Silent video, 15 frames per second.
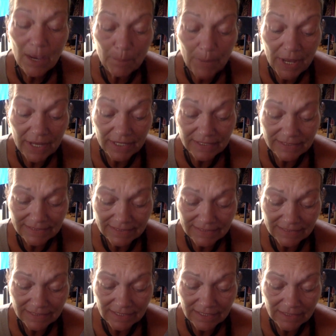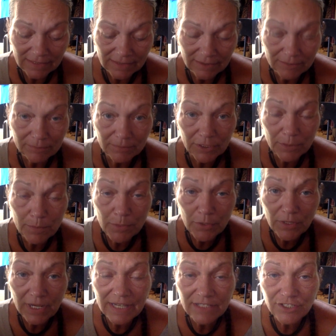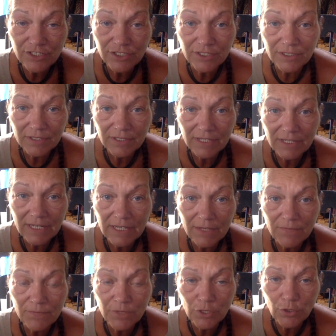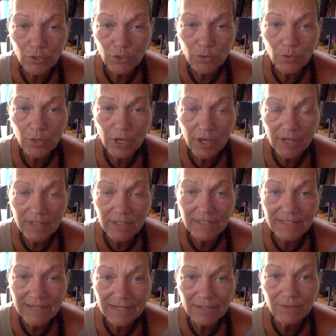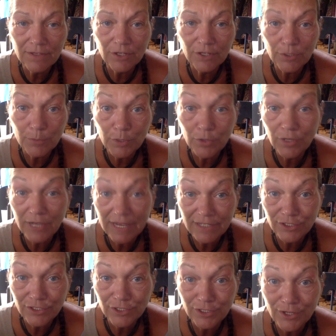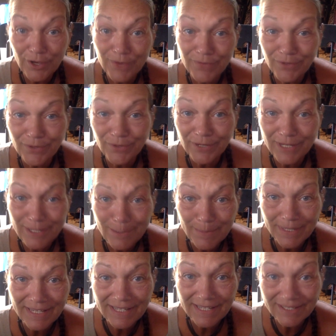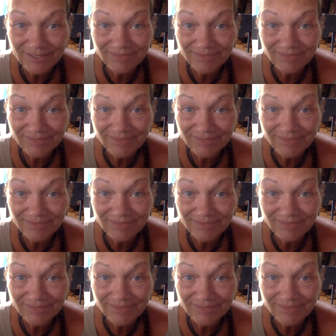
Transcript: But um, communication. If you cut down the communication of your enemy,